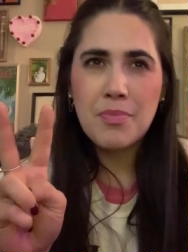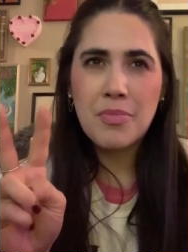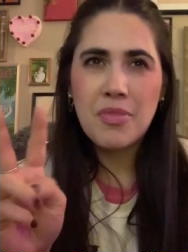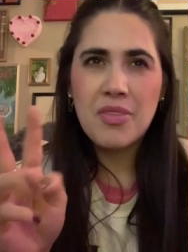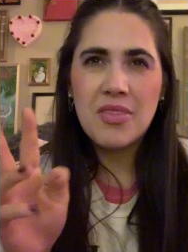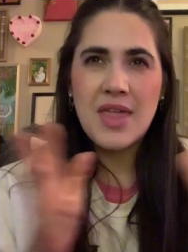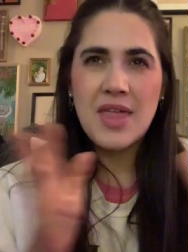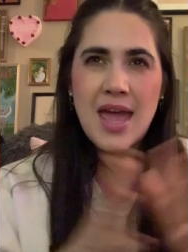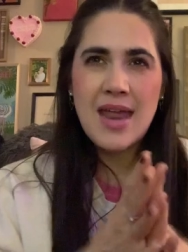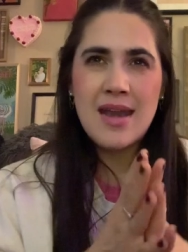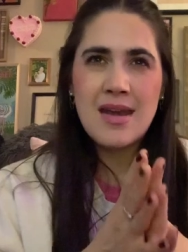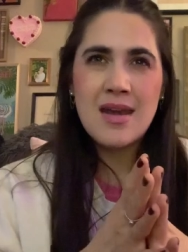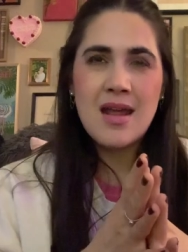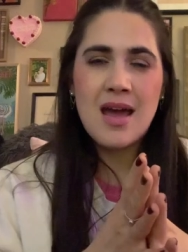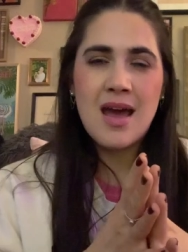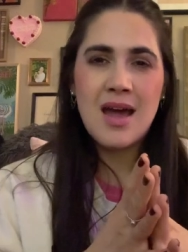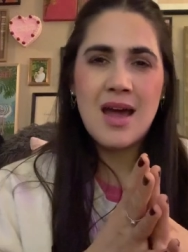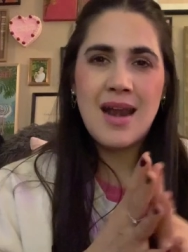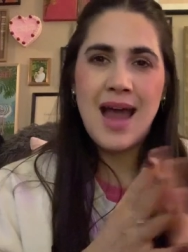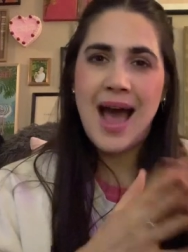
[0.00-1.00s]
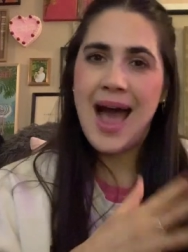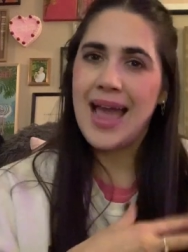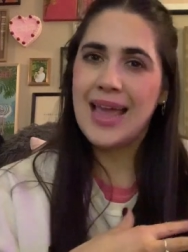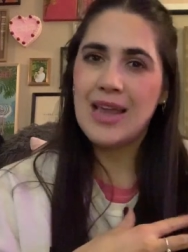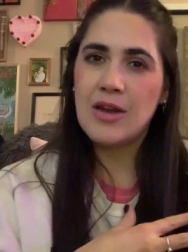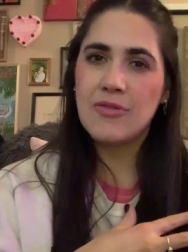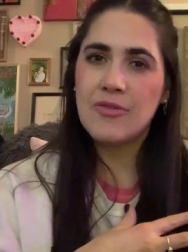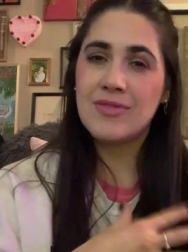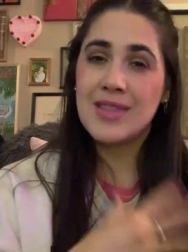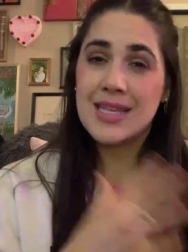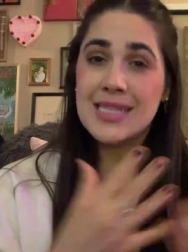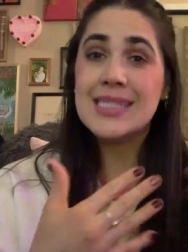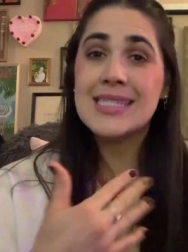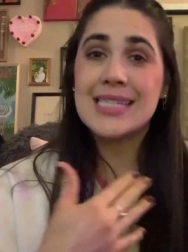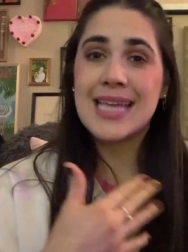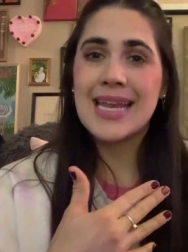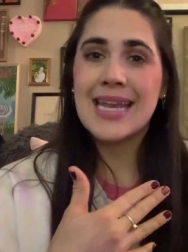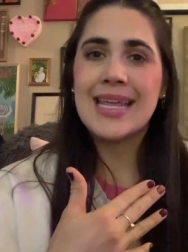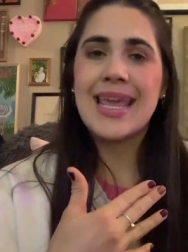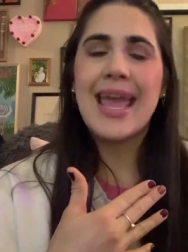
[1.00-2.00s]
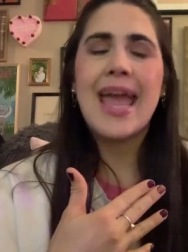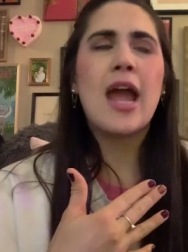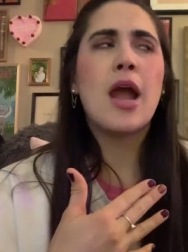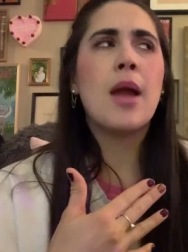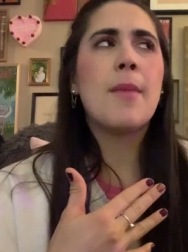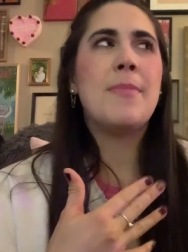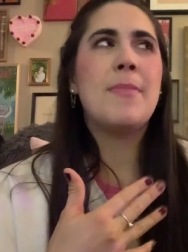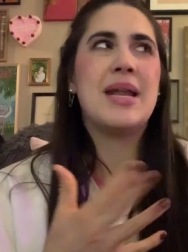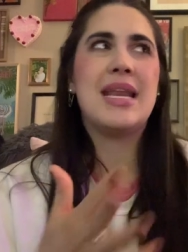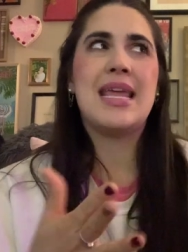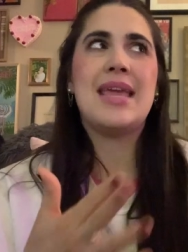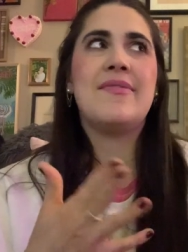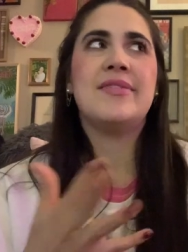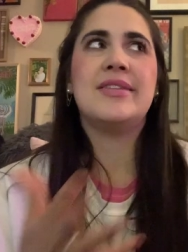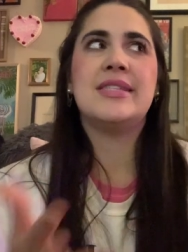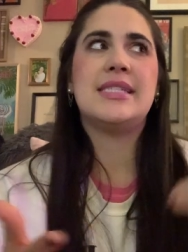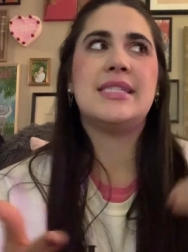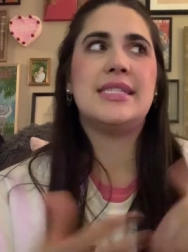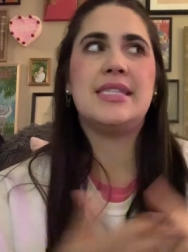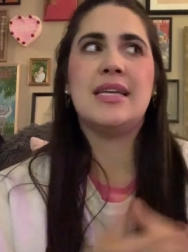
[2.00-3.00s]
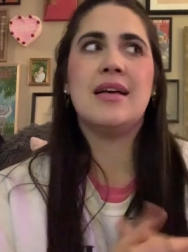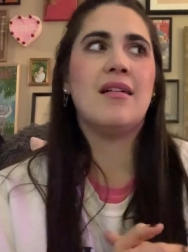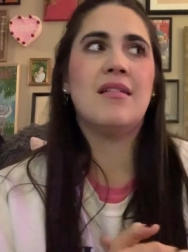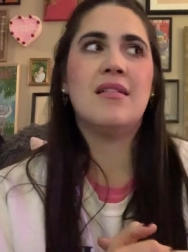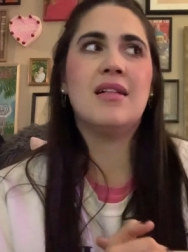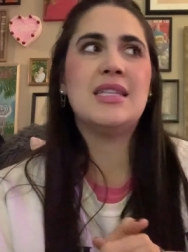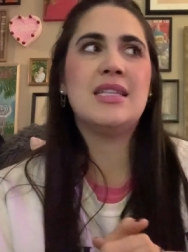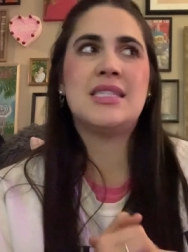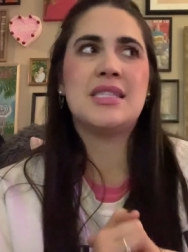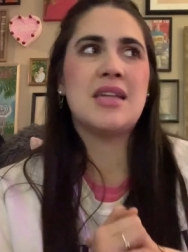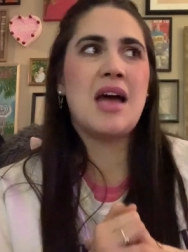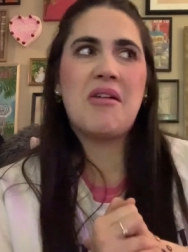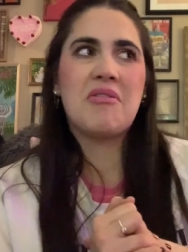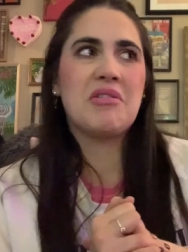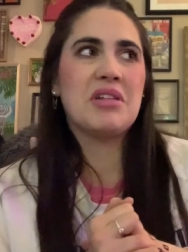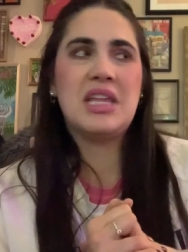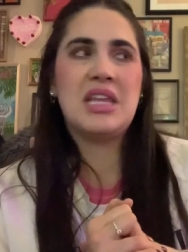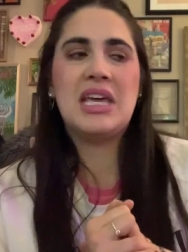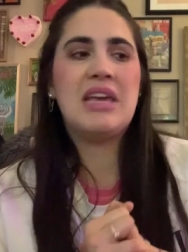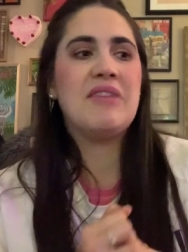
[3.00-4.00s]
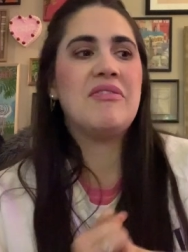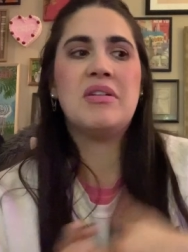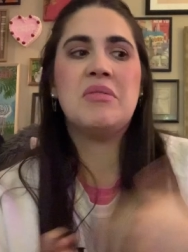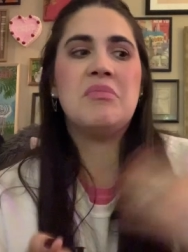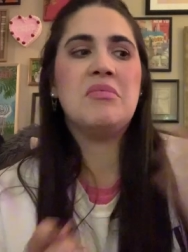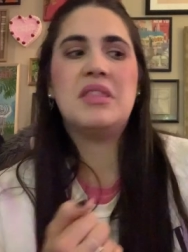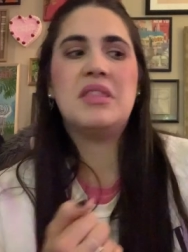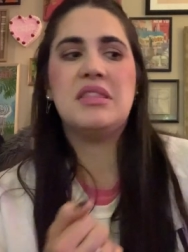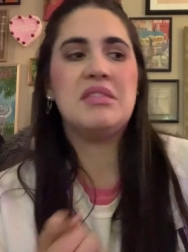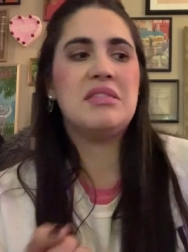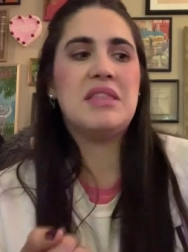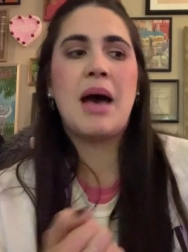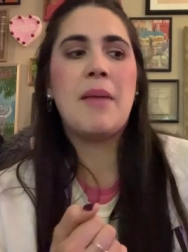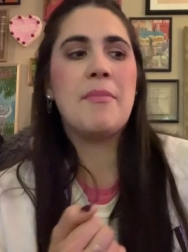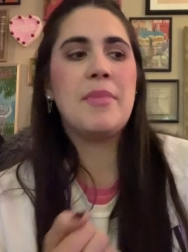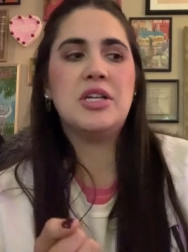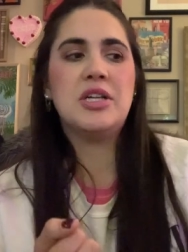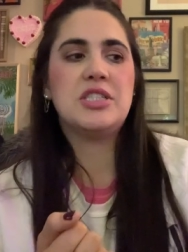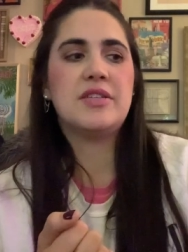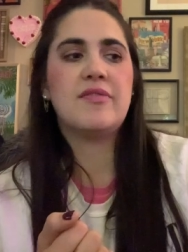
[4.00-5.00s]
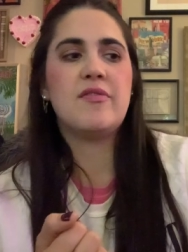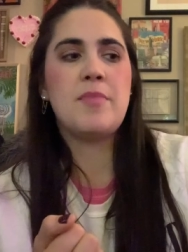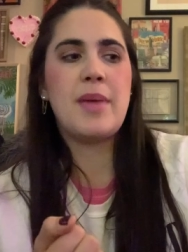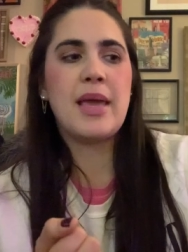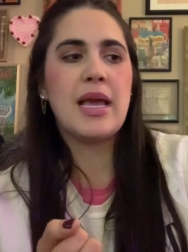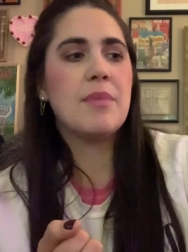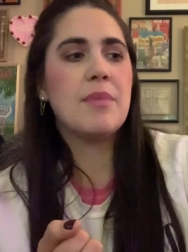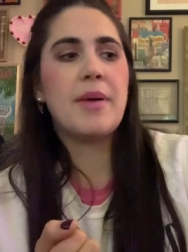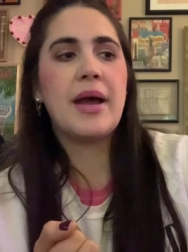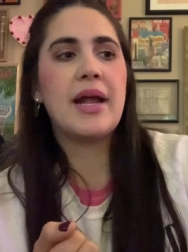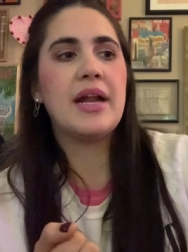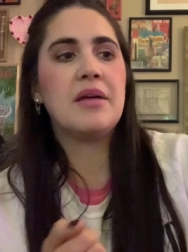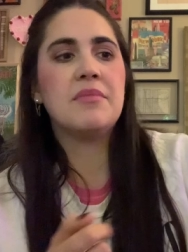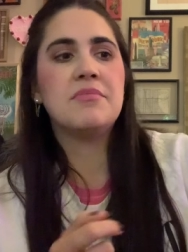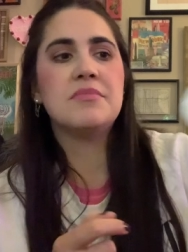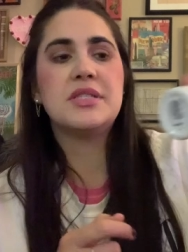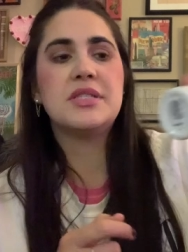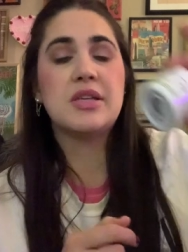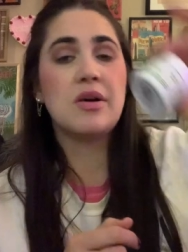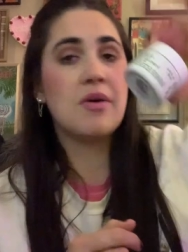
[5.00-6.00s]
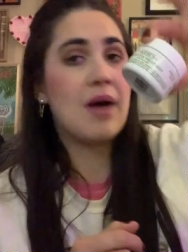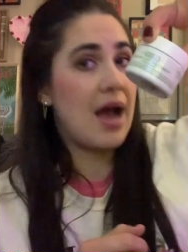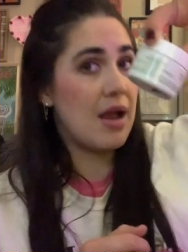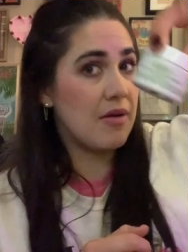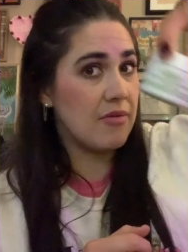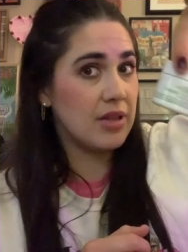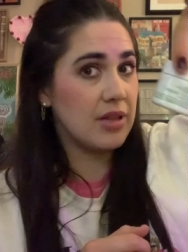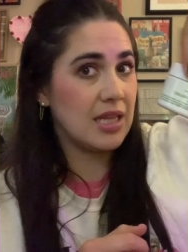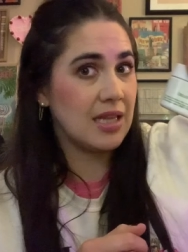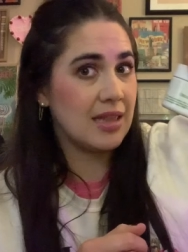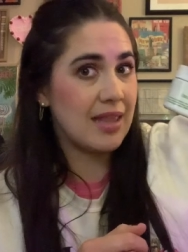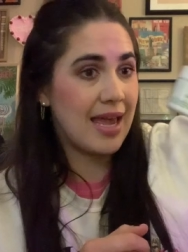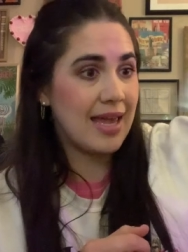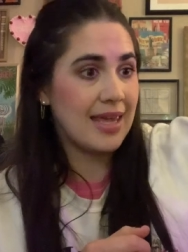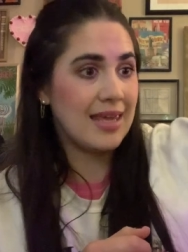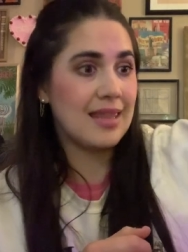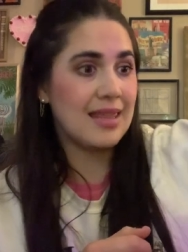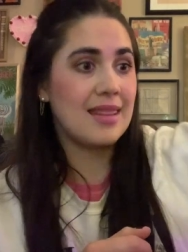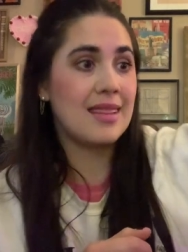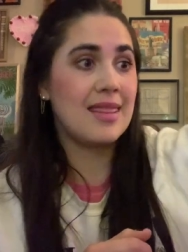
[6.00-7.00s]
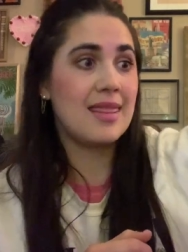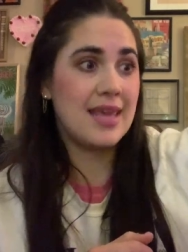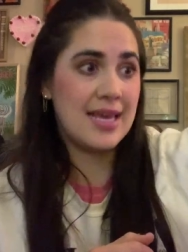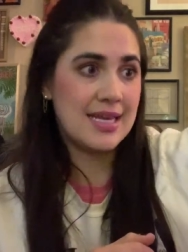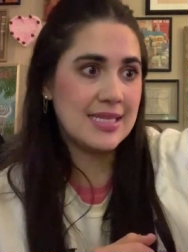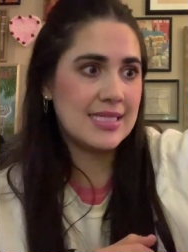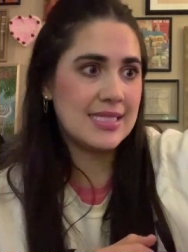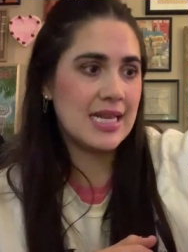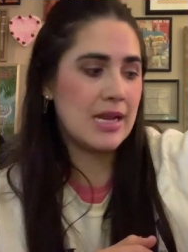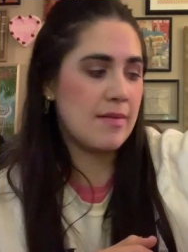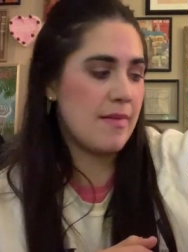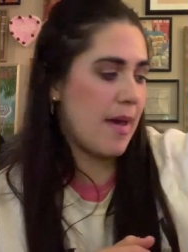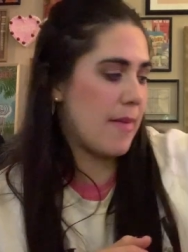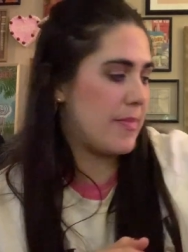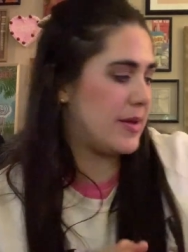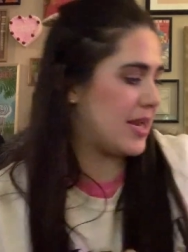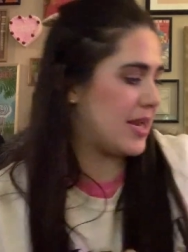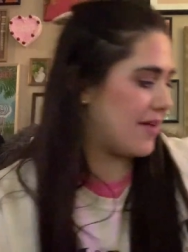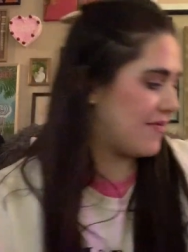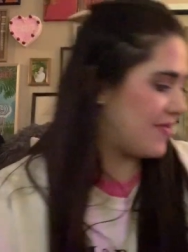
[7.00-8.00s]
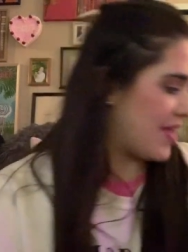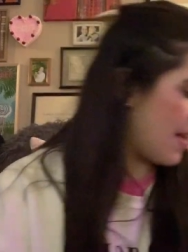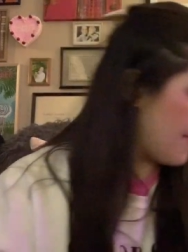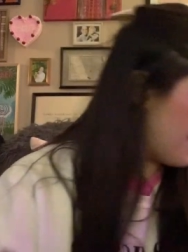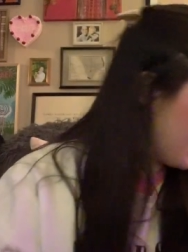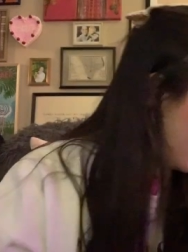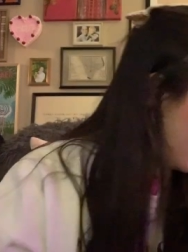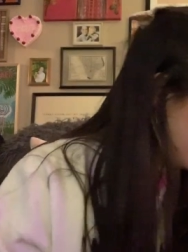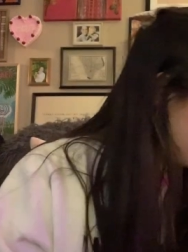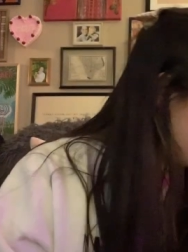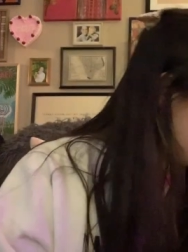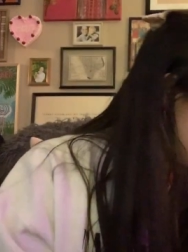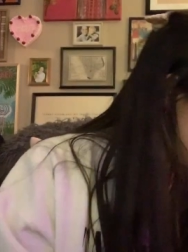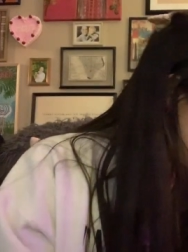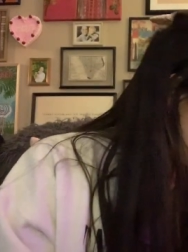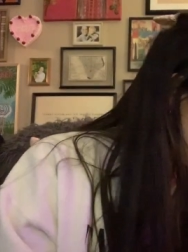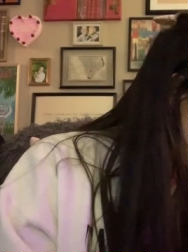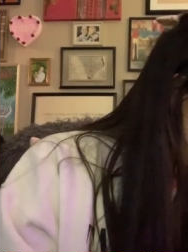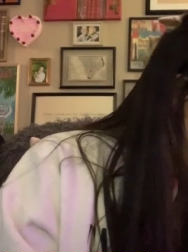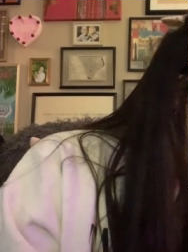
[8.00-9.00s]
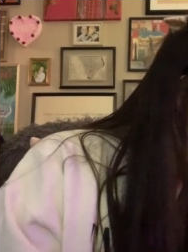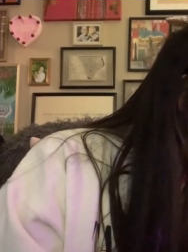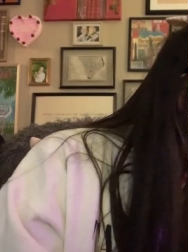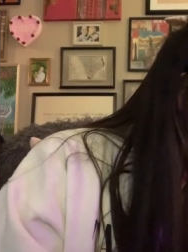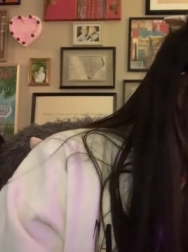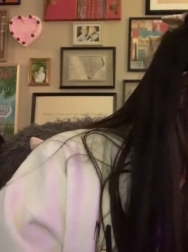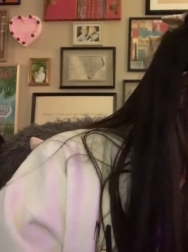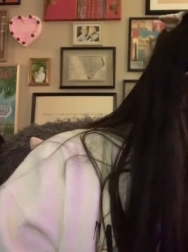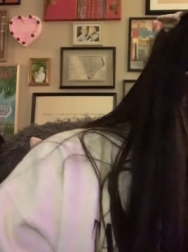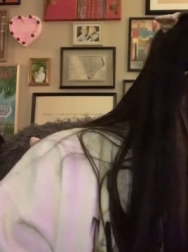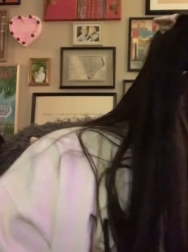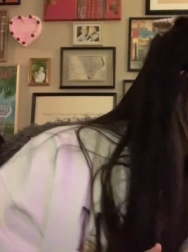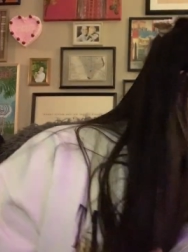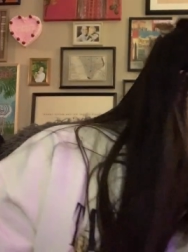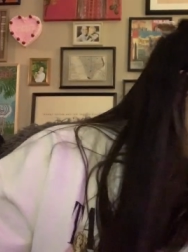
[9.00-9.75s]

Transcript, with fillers: than an eye than skincare but even still it's not really even that much of a makeup item so i really like this and i'm happy to have that back what's in